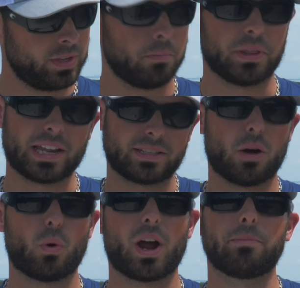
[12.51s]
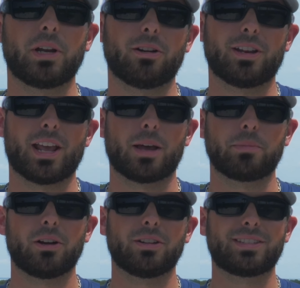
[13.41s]
But that's not why I'm here today.
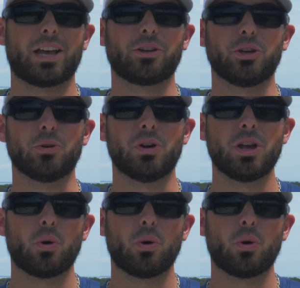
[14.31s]
I'm here to tell you